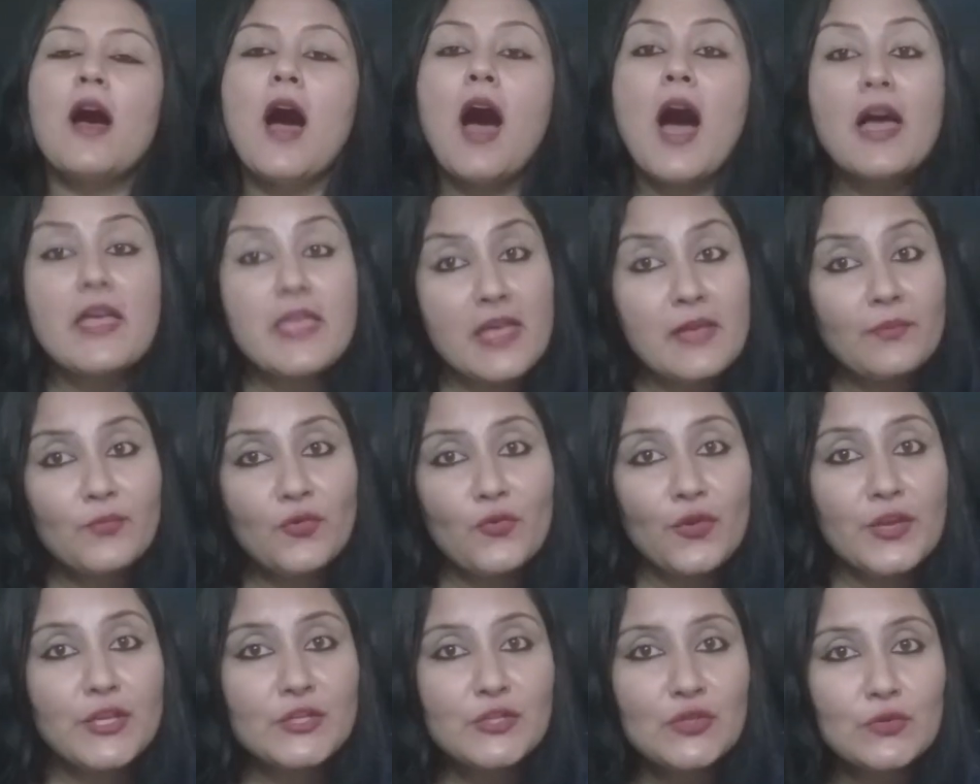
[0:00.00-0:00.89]
I am
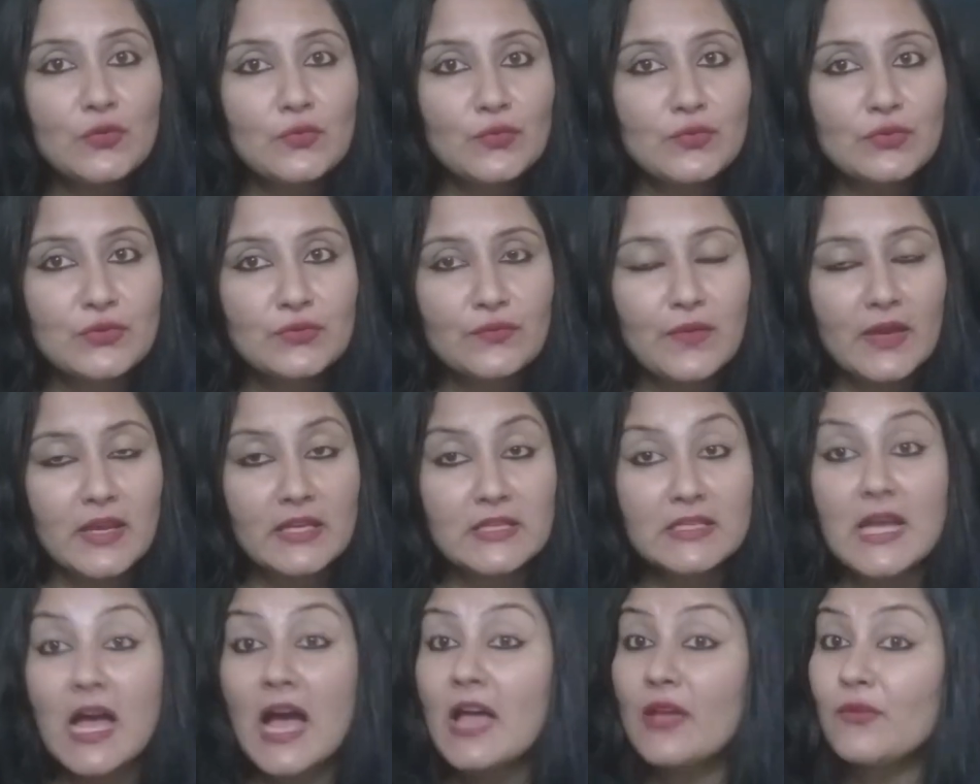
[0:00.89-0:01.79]
going to lose
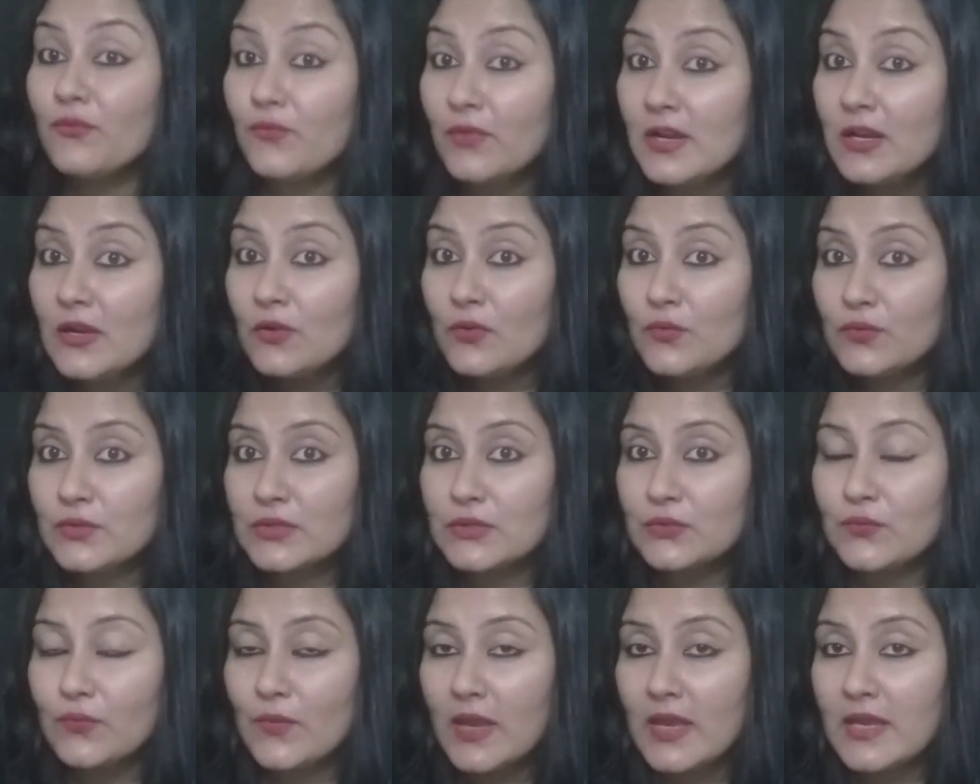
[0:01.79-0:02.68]
weight, I will lose
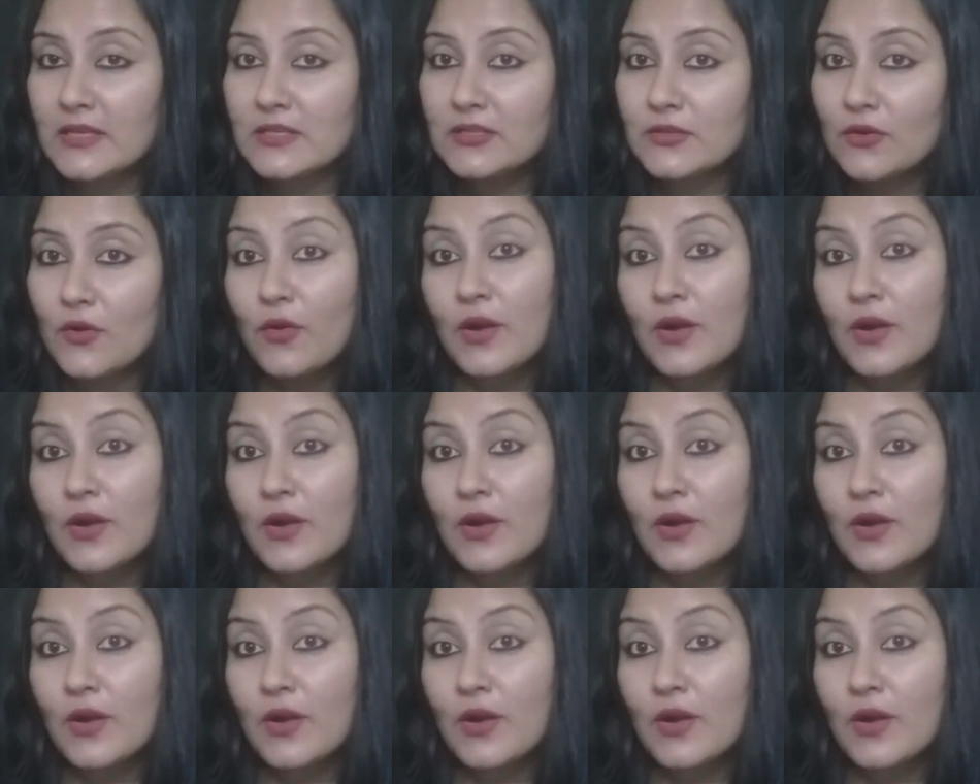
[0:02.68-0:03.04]
weight,